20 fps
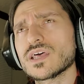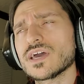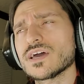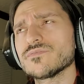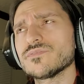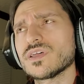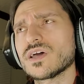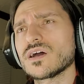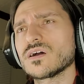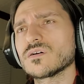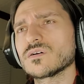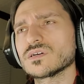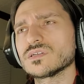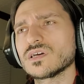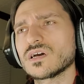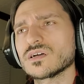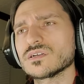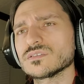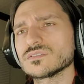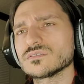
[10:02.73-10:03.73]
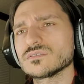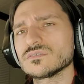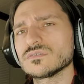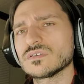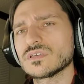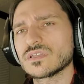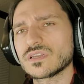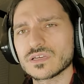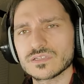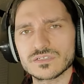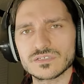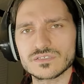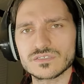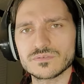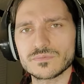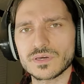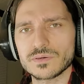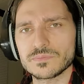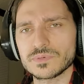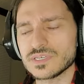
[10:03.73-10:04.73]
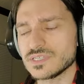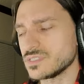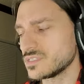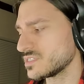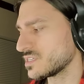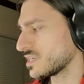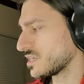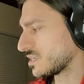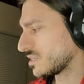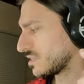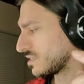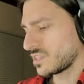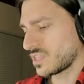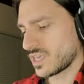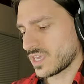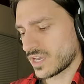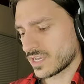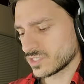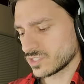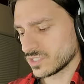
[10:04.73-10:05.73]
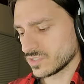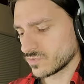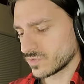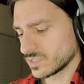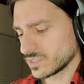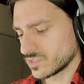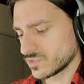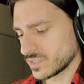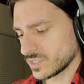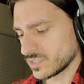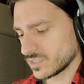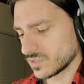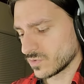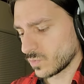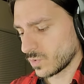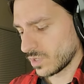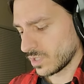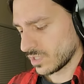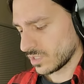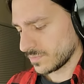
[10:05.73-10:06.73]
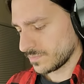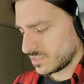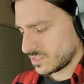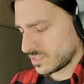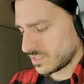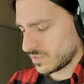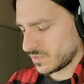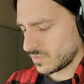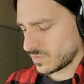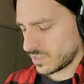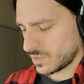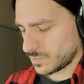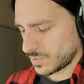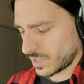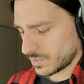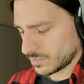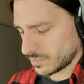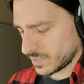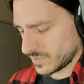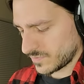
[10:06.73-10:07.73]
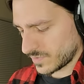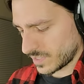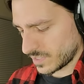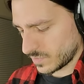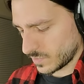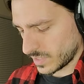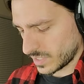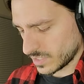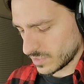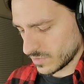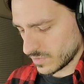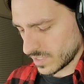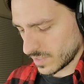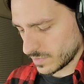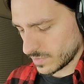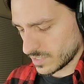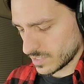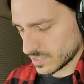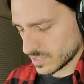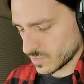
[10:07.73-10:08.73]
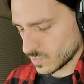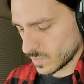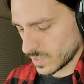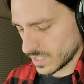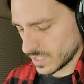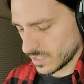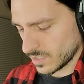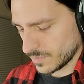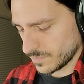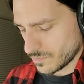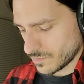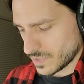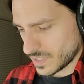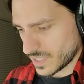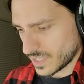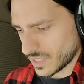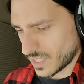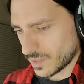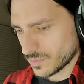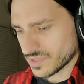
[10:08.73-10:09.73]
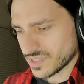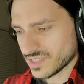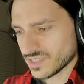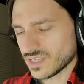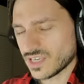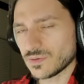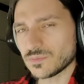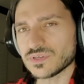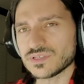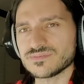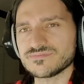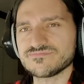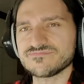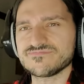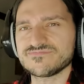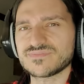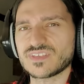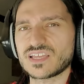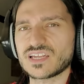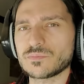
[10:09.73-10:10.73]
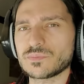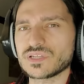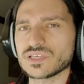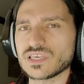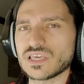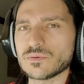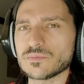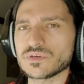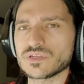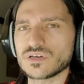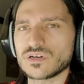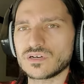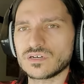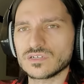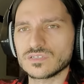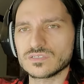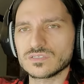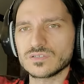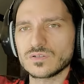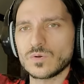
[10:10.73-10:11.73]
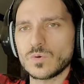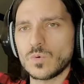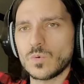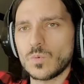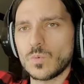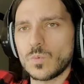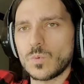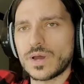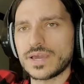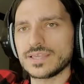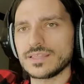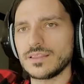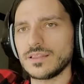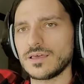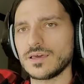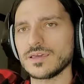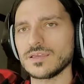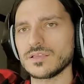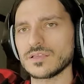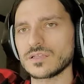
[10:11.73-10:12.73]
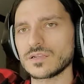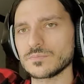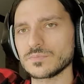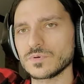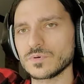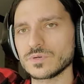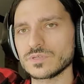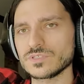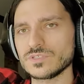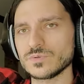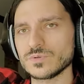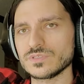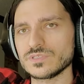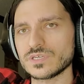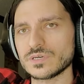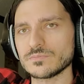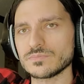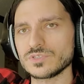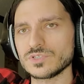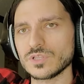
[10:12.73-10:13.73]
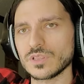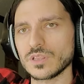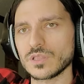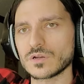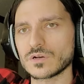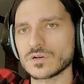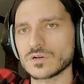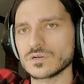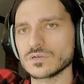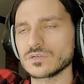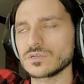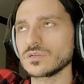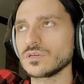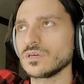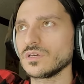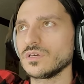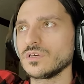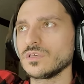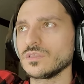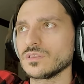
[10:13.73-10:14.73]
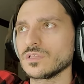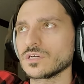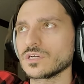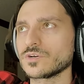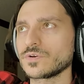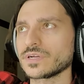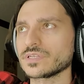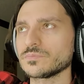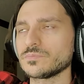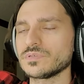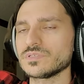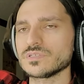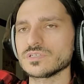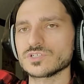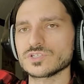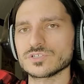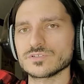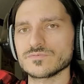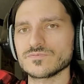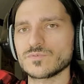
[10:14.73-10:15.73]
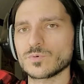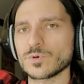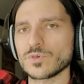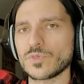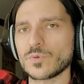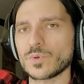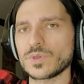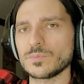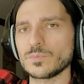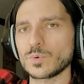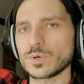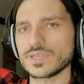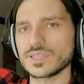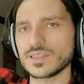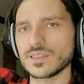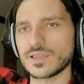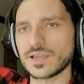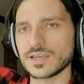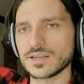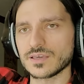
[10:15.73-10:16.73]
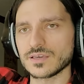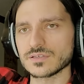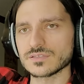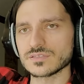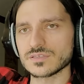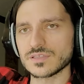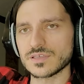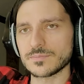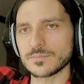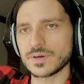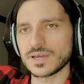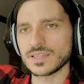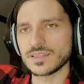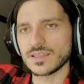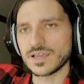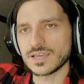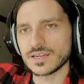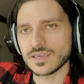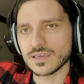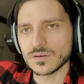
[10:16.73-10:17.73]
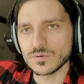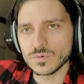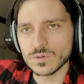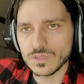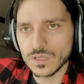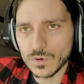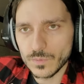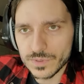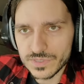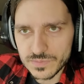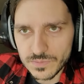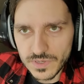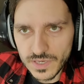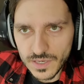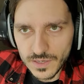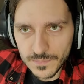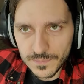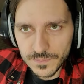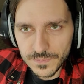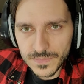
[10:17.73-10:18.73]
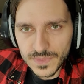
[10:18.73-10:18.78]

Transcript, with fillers: I have now are not connected to my PC, they actually run straight to the wall. So I'll probably find a way to do that with this as well. But I'm going to keep it and I'm going to keep it on white light and I'm going to attempt to learn the correct position for three point lighting so that my lighting will always be